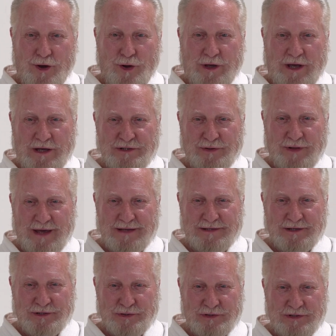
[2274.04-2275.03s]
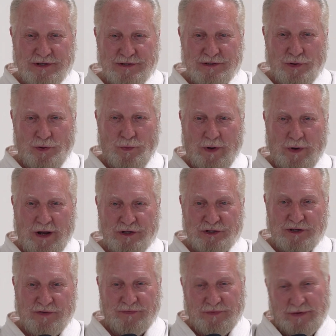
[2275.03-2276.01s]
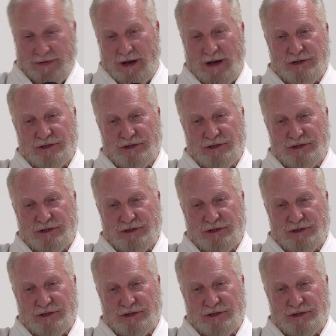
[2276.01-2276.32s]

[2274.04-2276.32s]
Okay, so that's interesting. So when I shifted